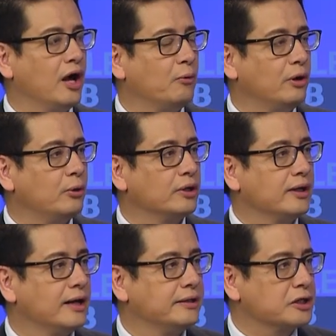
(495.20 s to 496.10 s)
our Lord
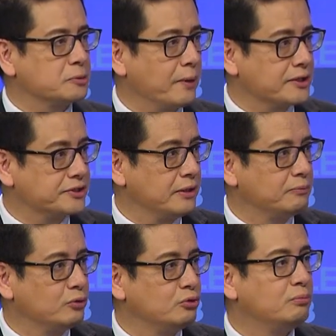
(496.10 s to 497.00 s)
God expects them
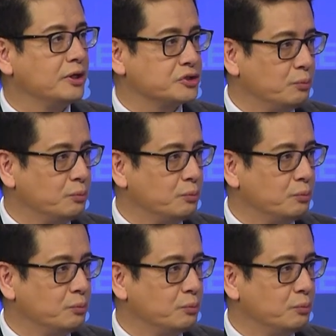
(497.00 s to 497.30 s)
to do much